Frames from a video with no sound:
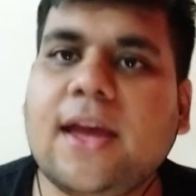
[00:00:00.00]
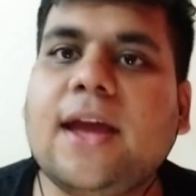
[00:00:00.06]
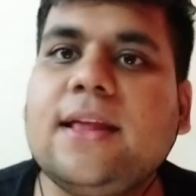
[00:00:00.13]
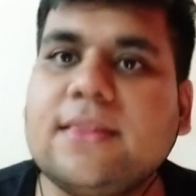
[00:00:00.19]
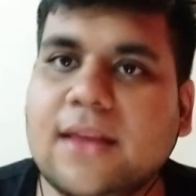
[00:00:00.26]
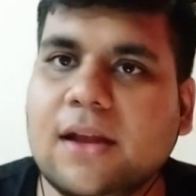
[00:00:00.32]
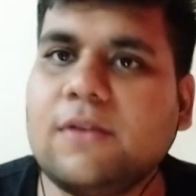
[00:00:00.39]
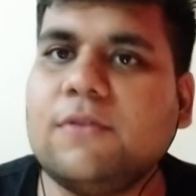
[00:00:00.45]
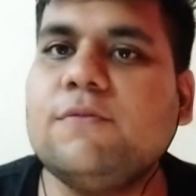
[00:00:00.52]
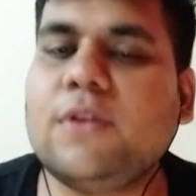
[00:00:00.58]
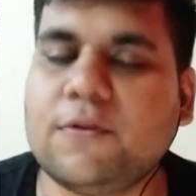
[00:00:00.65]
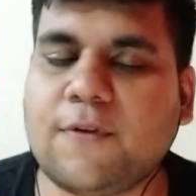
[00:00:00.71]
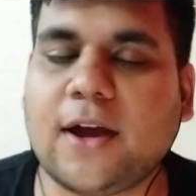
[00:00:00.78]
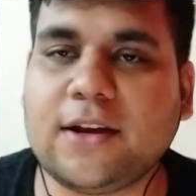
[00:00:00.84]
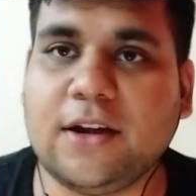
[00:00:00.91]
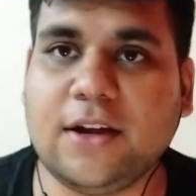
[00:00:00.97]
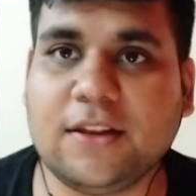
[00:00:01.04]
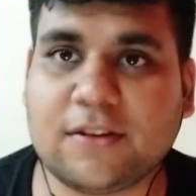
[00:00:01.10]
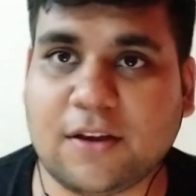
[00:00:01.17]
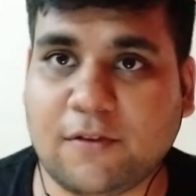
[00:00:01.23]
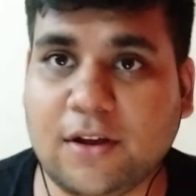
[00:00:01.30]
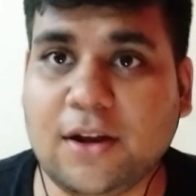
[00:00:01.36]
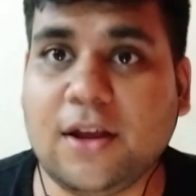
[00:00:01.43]
and then we'll finally
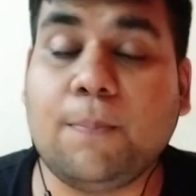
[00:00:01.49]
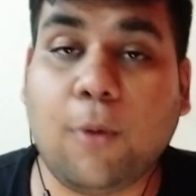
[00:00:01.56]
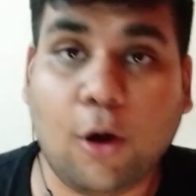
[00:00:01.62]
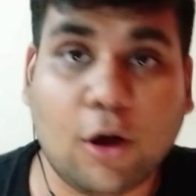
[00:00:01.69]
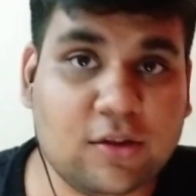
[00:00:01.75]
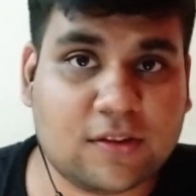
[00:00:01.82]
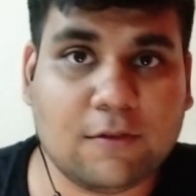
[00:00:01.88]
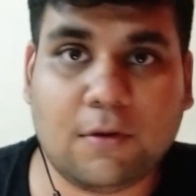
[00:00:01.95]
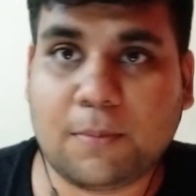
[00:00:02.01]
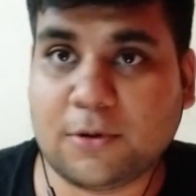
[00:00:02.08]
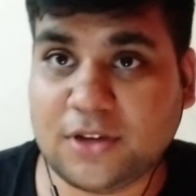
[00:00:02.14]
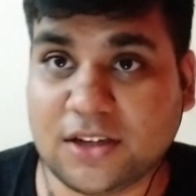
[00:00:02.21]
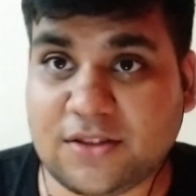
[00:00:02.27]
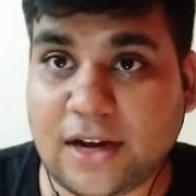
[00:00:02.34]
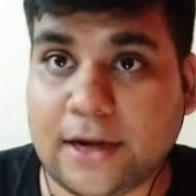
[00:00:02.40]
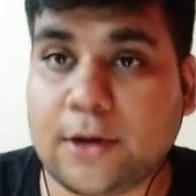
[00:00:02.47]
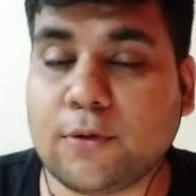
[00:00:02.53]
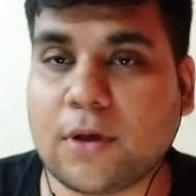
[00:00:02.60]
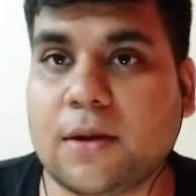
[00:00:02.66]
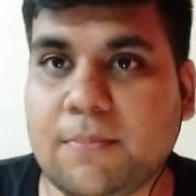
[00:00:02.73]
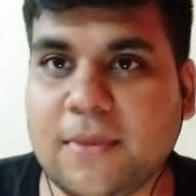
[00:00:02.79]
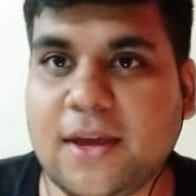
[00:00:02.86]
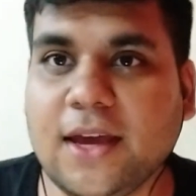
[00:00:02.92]
discover boss level projects that you
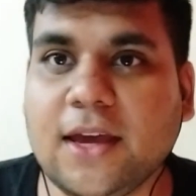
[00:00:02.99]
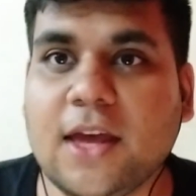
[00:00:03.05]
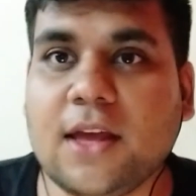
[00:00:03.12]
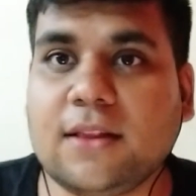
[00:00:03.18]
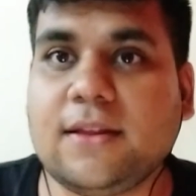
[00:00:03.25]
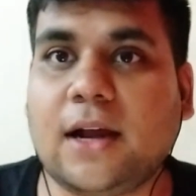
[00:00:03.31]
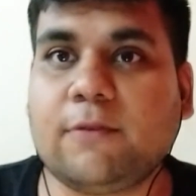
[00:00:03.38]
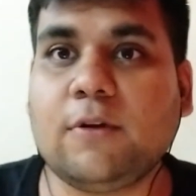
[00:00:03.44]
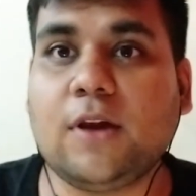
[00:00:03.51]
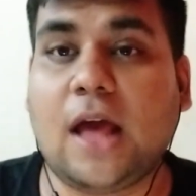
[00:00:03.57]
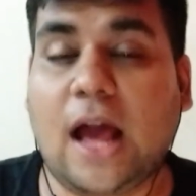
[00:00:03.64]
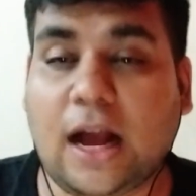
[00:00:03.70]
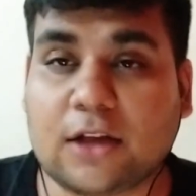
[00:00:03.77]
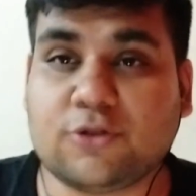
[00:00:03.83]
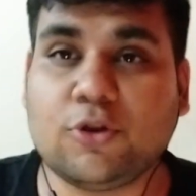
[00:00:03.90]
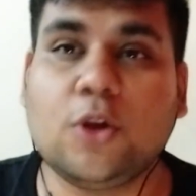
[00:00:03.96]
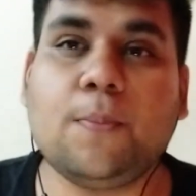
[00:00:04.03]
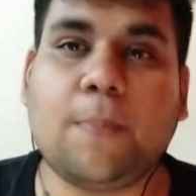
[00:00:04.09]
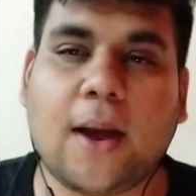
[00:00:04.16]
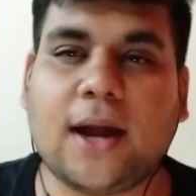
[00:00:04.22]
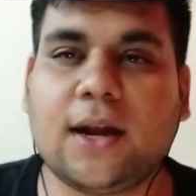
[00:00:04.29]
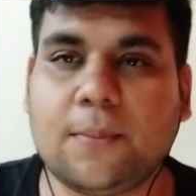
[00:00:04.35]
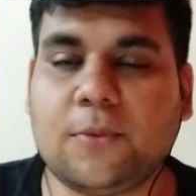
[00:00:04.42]
can make that will actually
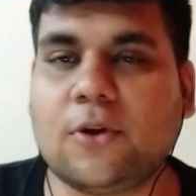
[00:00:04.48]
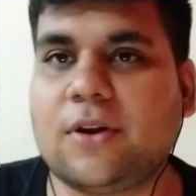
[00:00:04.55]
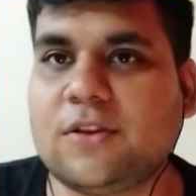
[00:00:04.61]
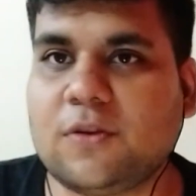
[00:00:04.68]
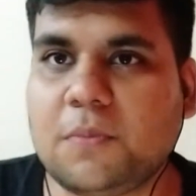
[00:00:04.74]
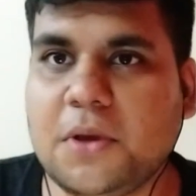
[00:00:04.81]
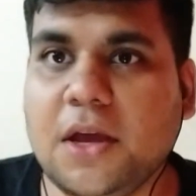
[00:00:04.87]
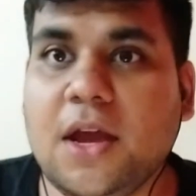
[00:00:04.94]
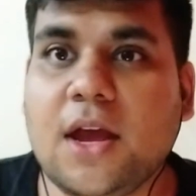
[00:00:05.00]
pad up your resume